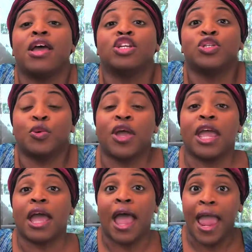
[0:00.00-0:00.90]

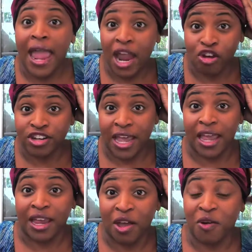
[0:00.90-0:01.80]
doing hair
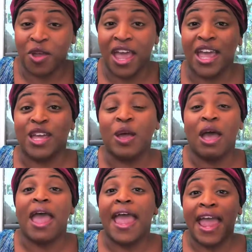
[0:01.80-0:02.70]
day, okay?
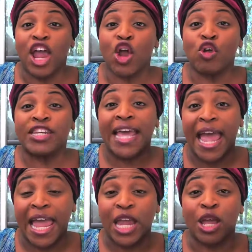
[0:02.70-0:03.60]
Hair
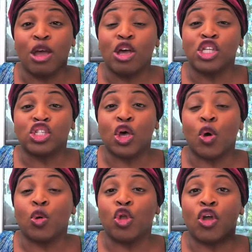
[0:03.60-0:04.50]
day.
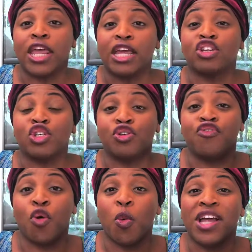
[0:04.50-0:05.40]
So you're getting 2
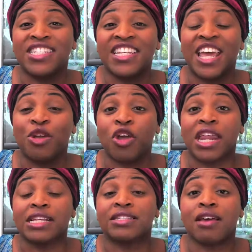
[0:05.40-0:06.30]
for 1 today. You're
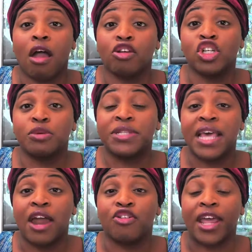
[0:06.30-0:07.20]
getting Scholarship
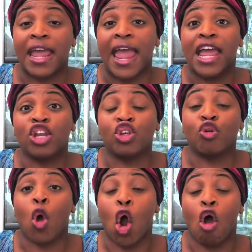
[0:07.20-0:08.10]
Saturday and
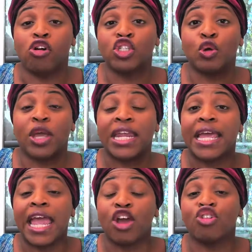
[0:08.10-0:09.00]
you are also
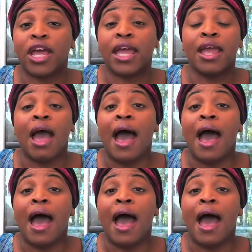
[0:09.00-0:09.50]
getting hair day.